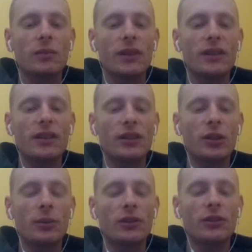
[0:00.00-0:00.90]
could see the
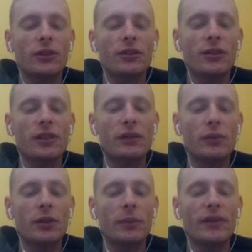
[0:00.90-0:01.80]
Cobalt Star Shards had a
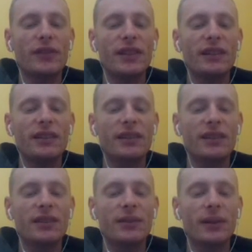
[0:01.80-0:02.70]
little bit of
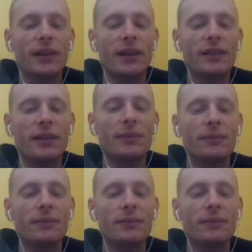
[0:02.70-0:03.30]
sentience, where they actually